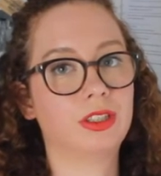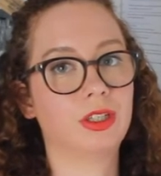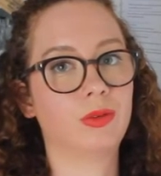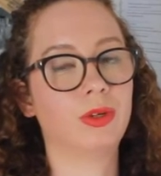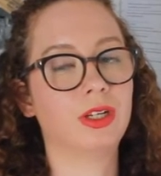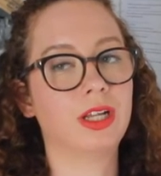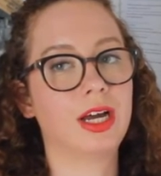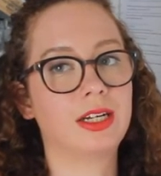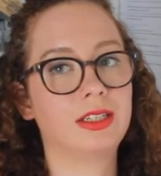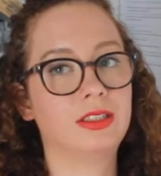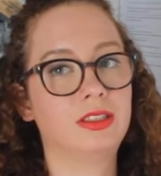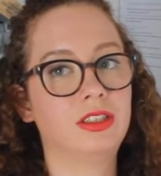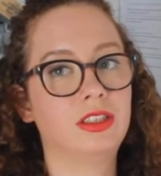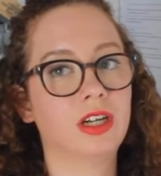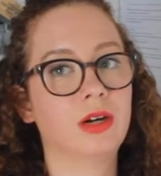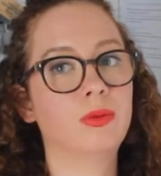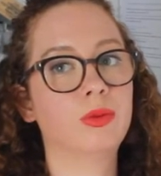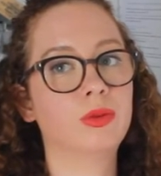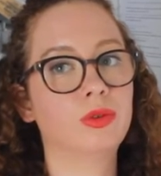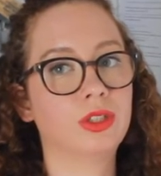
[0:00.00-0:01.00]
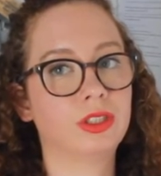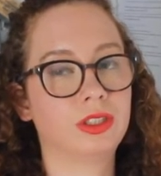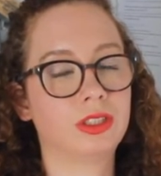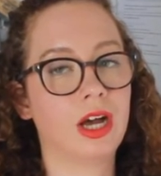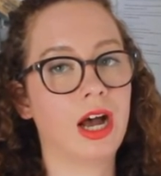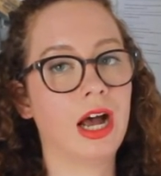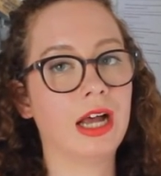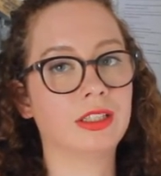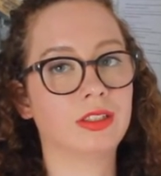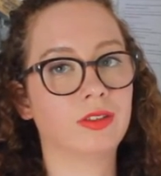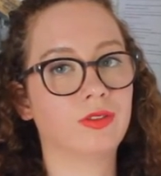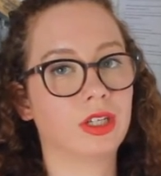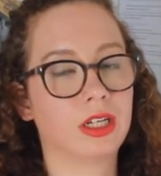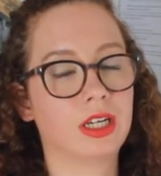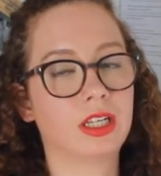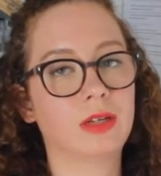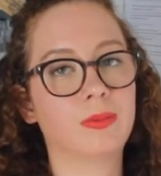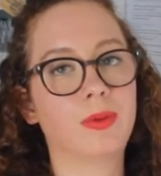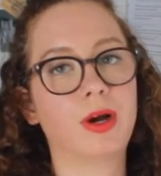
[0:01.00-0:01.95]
that were like double the size of the killer